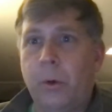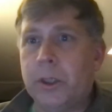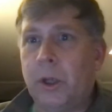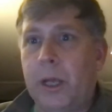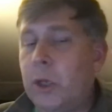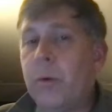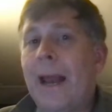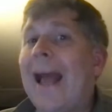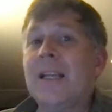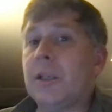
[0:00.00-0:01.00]
It wasn't like you
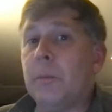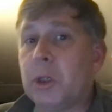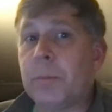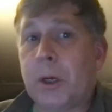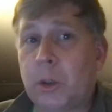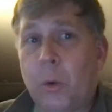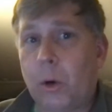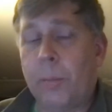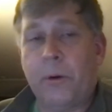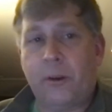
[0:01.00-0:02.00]
could ask them to special
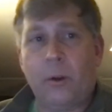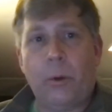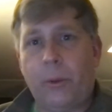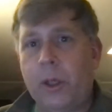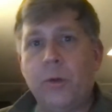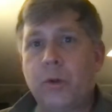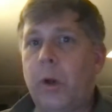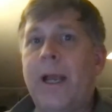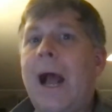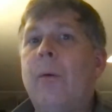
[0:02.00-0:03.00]
order a particular thing. You
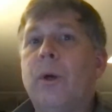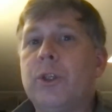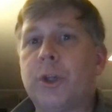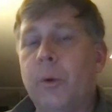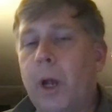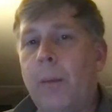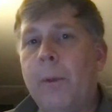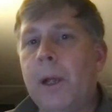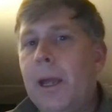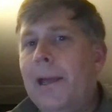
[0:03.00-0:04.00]
sort of got what showed up.